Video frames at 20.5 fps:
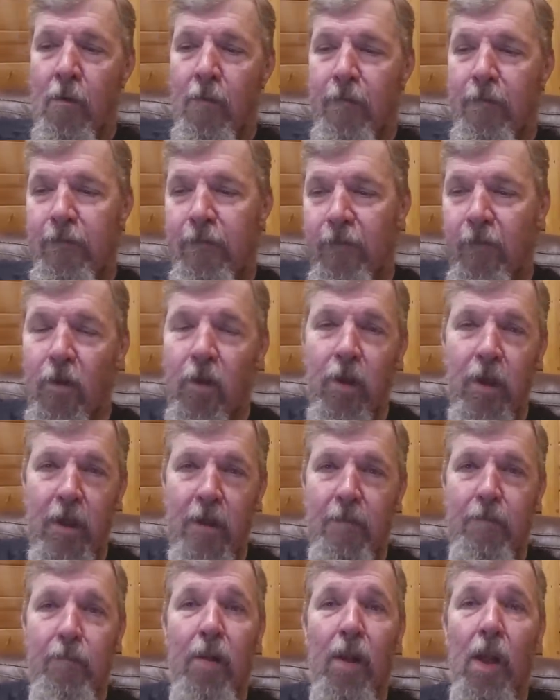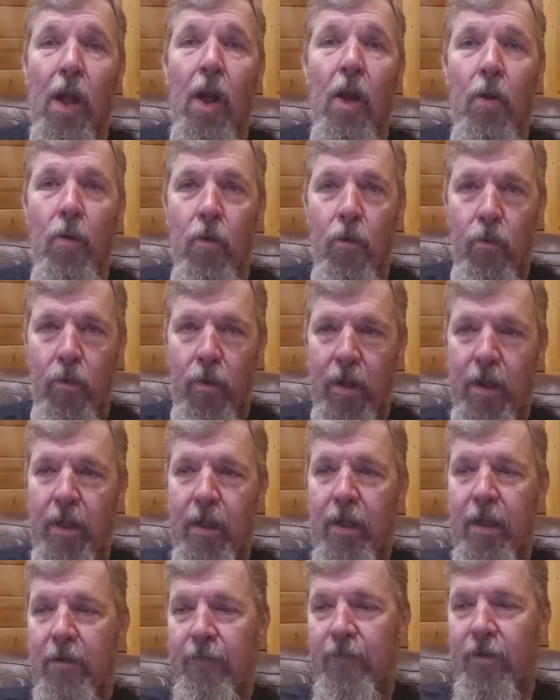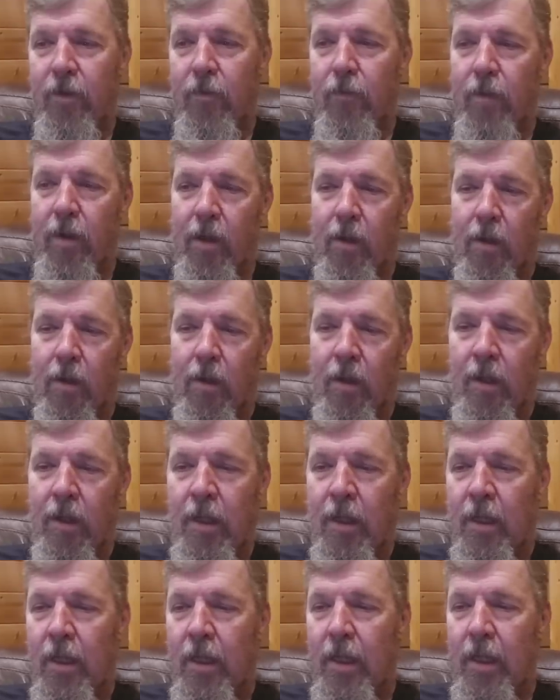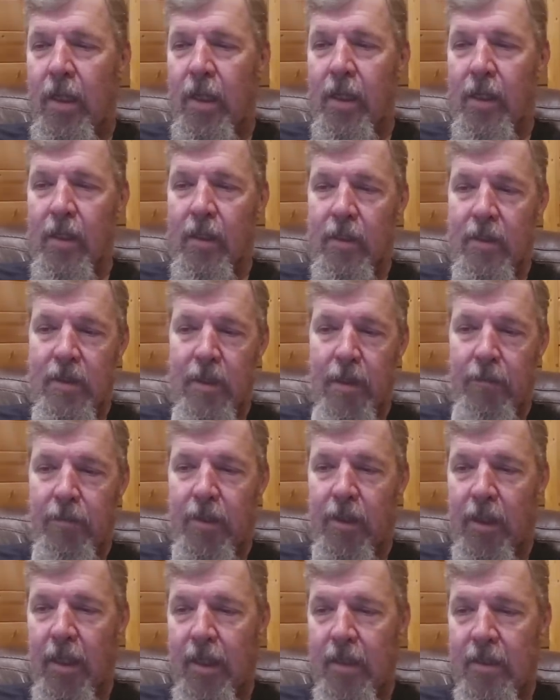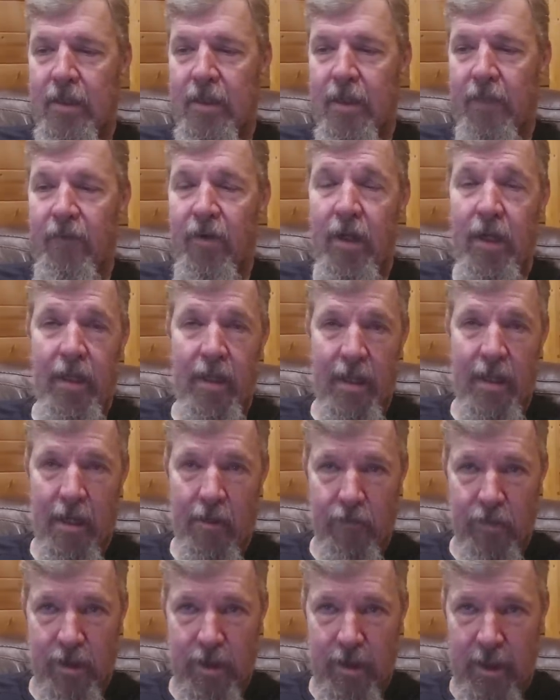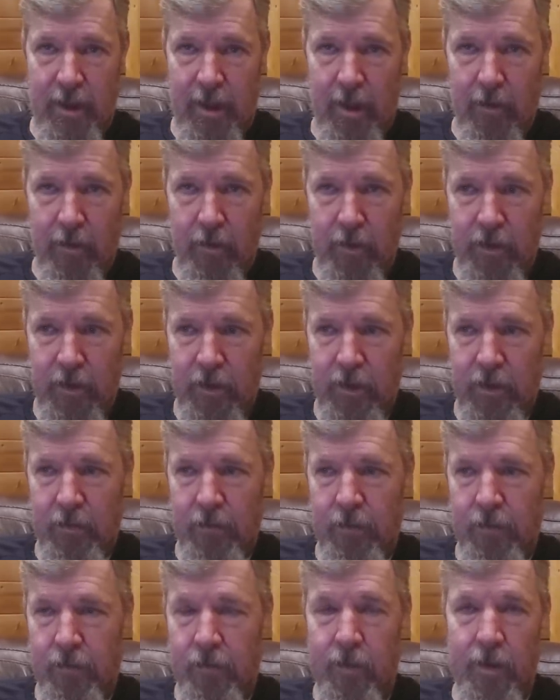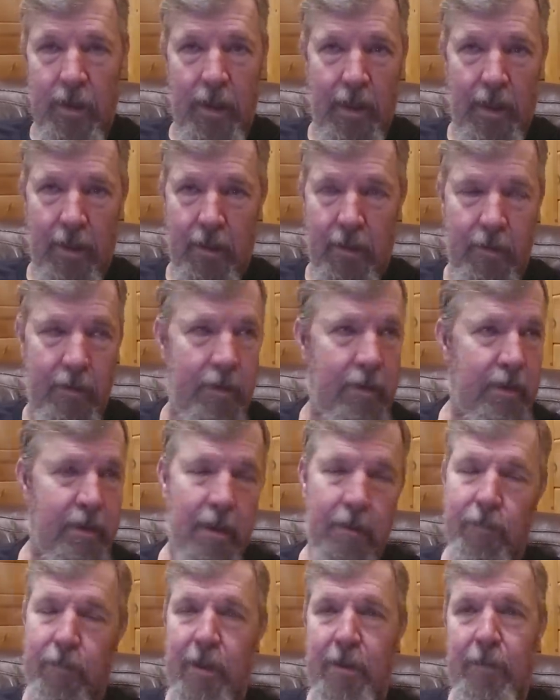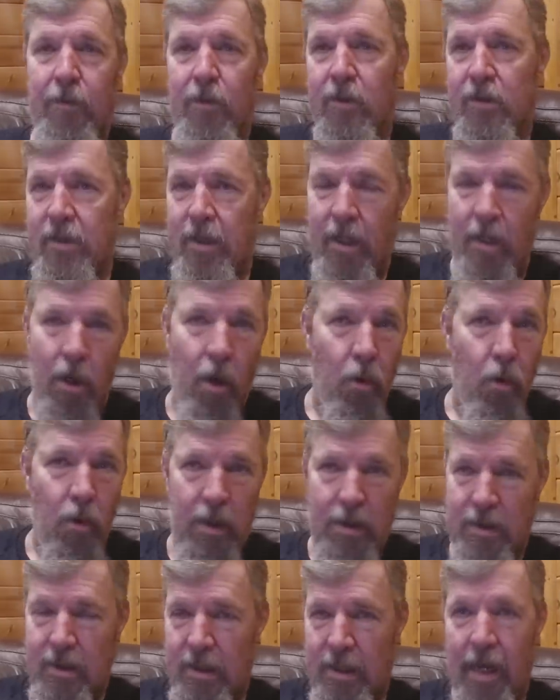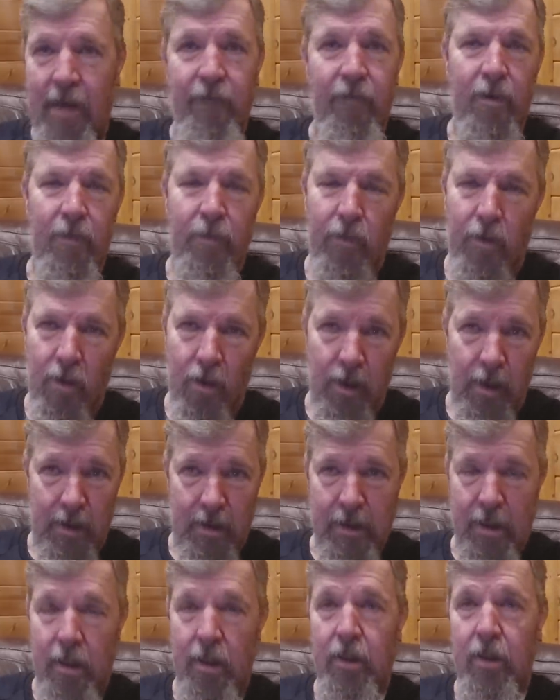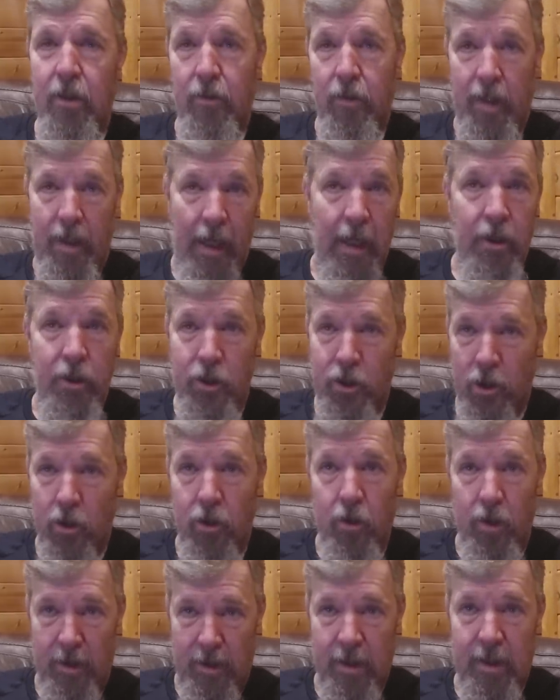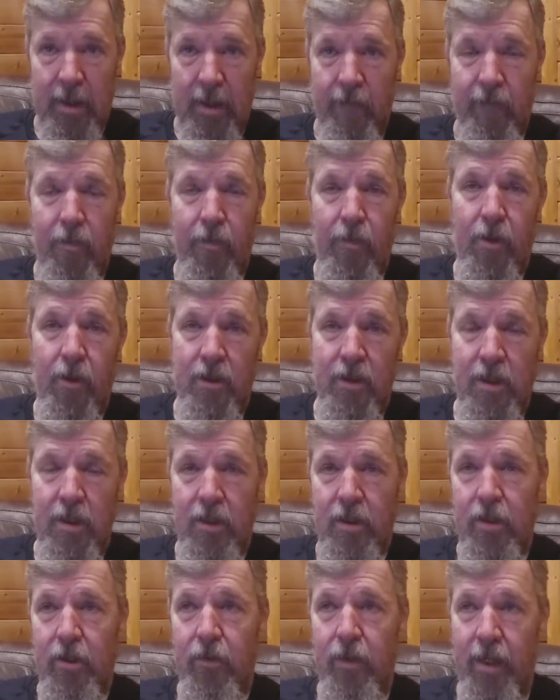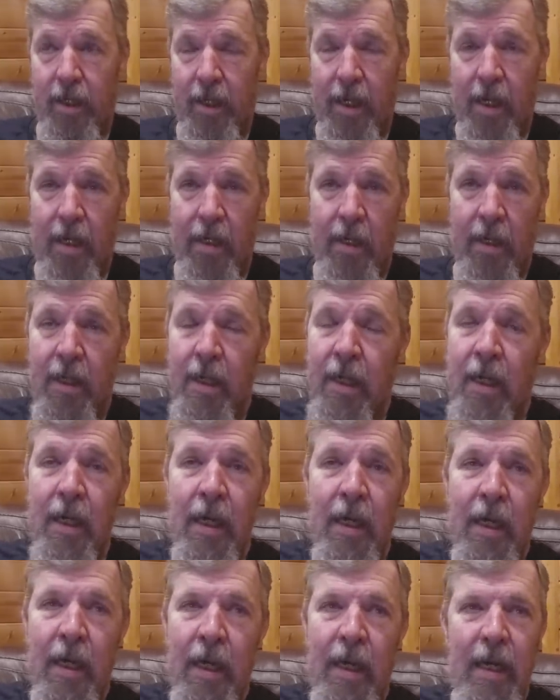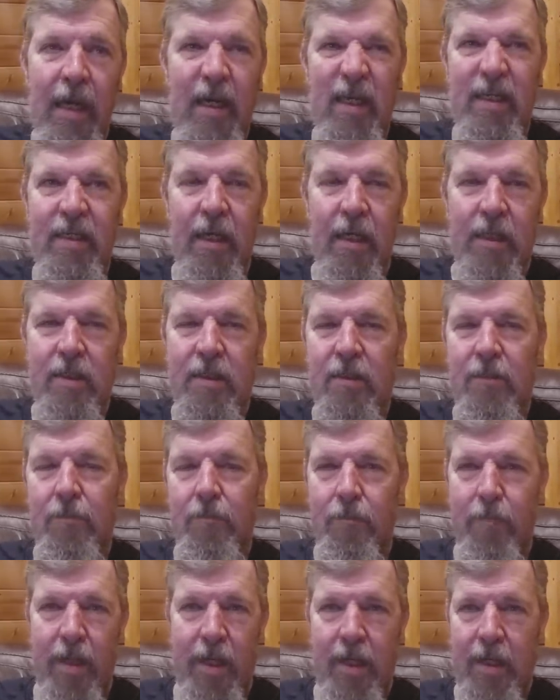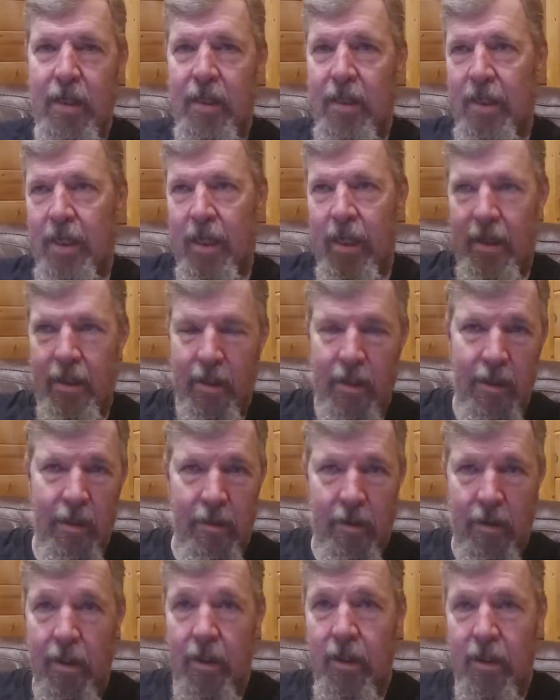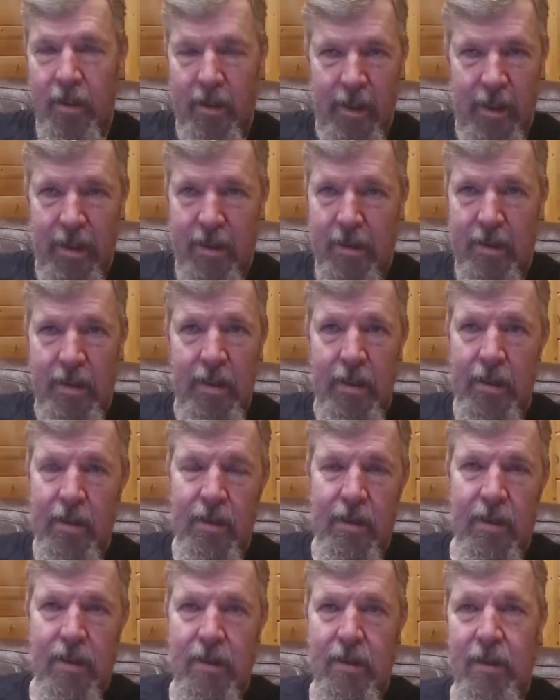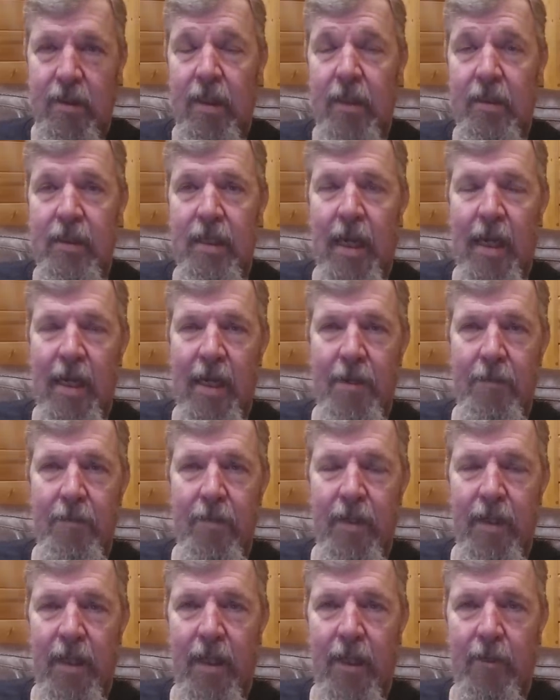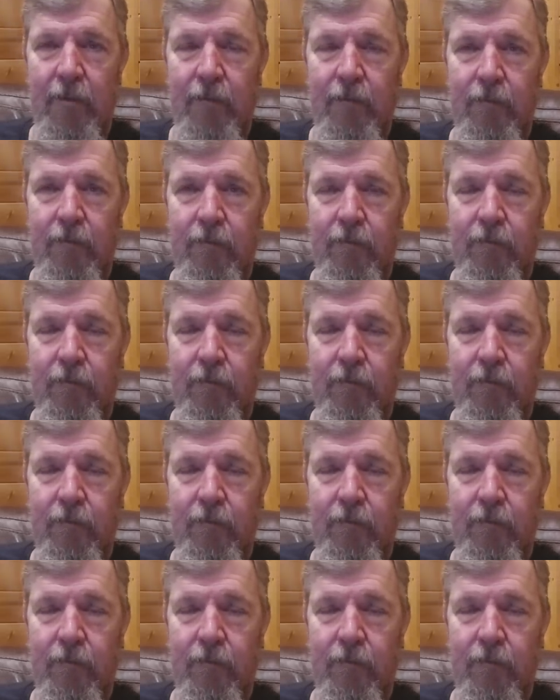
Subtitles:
fully blown, if you will, in something like 70,000 years. And some people say, oh, it's inevitable, it's going to do it again. Sure, it's inevitable, it's going to do it again. It doesn't mean that this is the time that